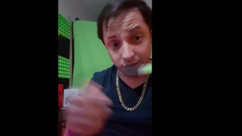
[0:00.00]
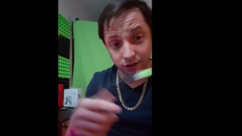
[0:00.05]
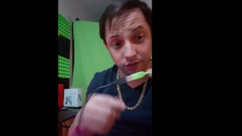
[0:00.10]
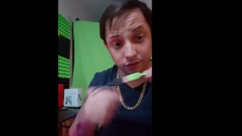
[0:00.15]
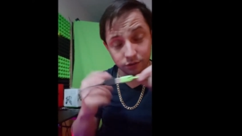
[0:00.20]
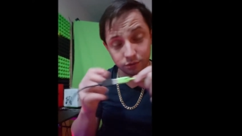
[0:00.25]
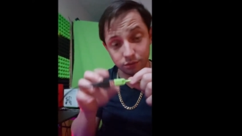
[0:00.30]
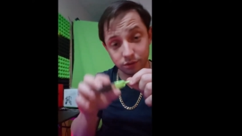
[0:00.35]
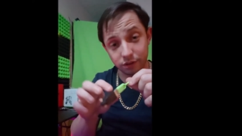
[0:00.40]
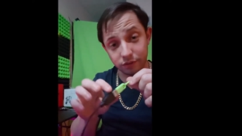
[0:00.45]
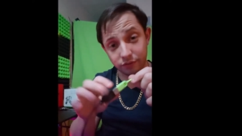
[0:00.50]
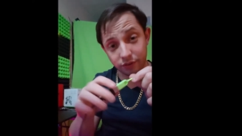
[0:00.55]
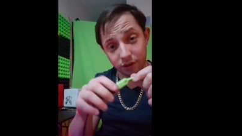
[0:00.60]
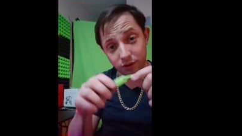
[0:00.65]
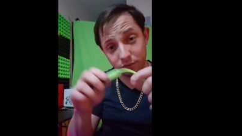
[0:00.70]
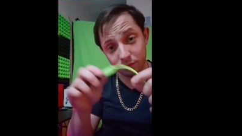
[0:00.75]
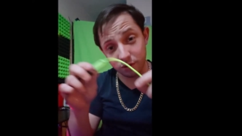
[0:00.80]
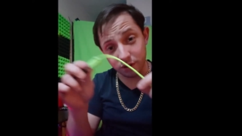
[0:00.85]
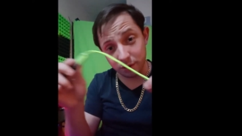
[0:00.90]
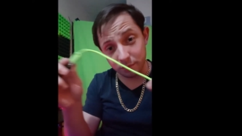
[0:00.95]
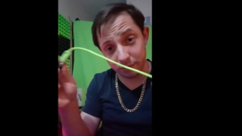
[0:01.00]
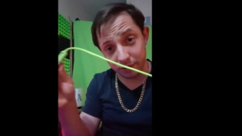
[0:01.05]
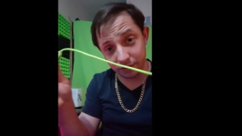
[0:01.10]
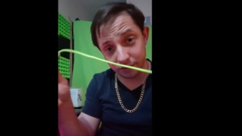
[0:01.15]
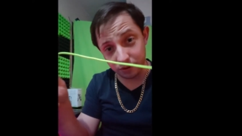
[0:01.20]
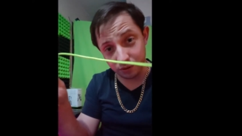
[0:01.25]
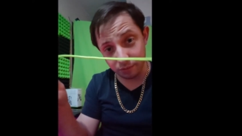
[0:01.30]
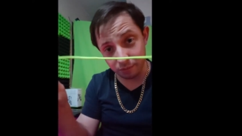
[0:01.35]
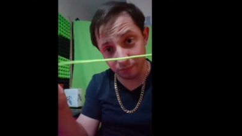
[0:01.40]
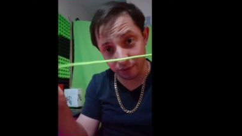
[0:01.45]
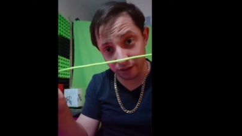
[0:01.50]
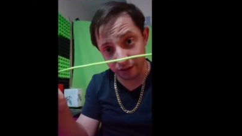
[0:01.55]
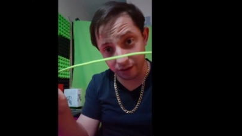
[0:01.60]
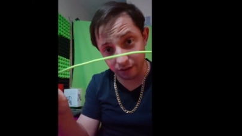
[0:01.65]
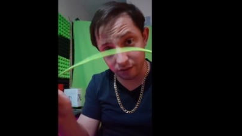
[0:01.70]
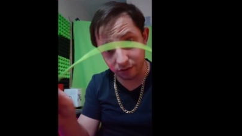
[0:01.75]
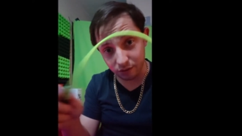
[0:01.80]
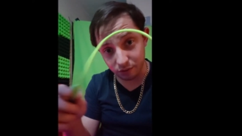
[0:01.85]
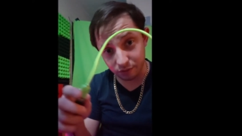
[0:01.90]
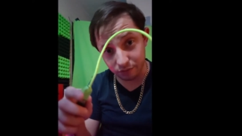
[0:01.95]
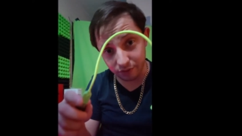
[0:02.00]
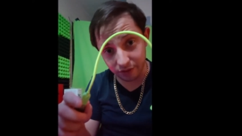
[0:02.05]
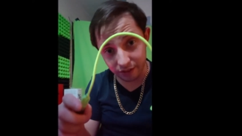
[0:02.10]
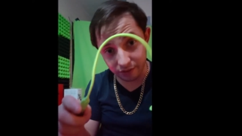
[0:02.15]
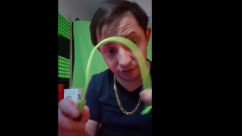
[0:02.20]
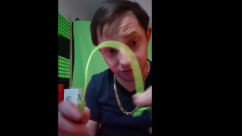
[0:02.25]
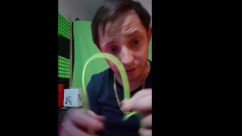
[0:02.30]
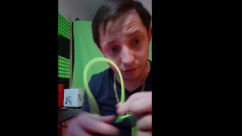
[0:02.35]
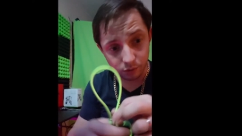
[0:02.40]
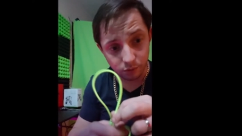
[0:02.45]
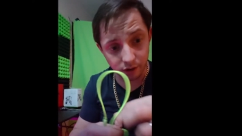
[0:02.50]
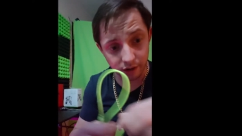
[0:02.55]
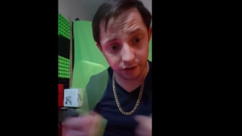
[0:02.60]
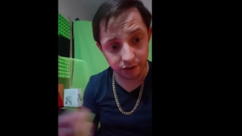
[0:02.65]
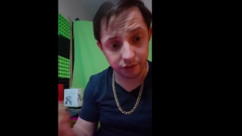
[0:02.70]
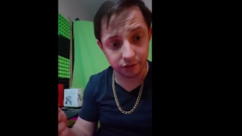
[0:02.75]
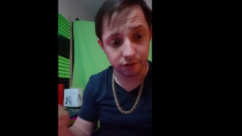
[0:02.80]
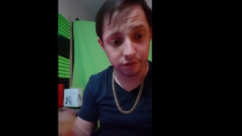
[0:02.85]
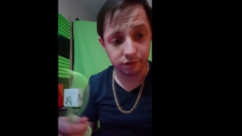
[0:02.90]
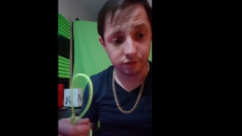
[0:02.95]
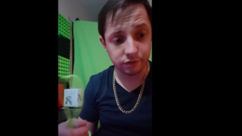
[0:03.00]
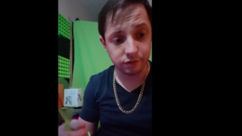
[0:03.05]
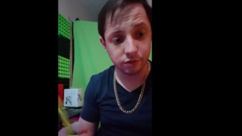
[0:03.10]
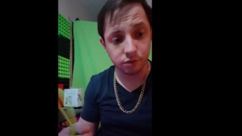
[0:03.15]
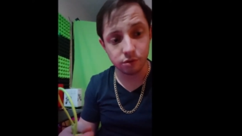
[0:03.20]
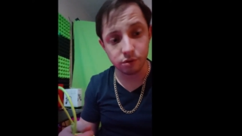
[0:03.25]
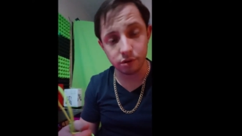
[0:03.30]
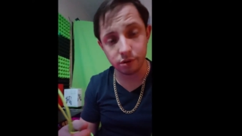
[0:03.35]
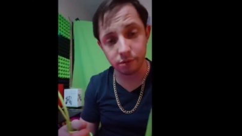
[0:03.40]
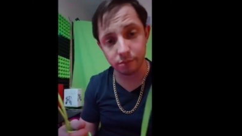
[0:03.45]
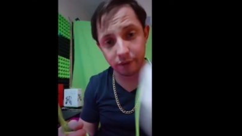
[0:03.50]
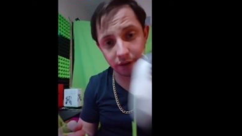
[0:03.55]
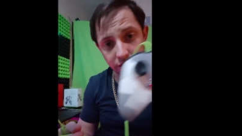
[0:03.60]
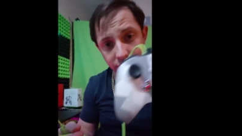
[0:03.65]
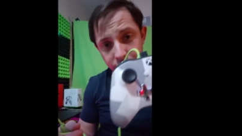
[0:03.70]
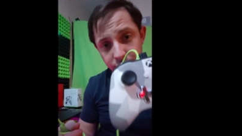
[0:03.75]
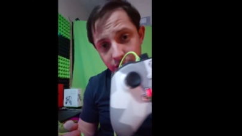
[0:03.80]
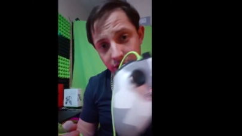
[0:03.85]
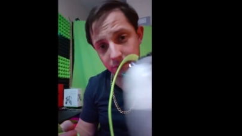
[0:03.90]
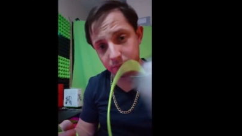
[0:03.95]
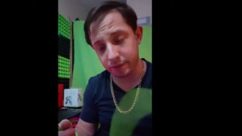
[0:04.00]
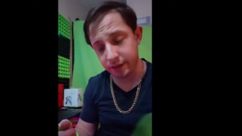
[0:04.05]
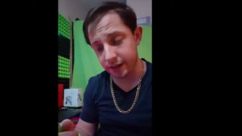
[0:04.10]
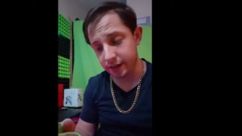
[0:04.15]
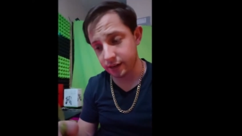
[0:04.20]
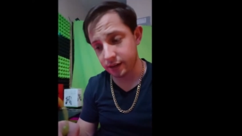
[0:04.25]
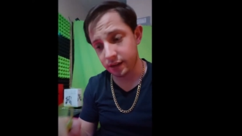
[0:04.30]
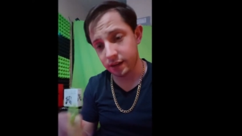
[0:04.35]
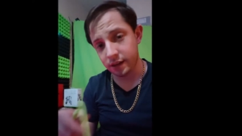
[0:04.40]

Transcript: So if I don't want to mess up my little fancy wire for my strike pack,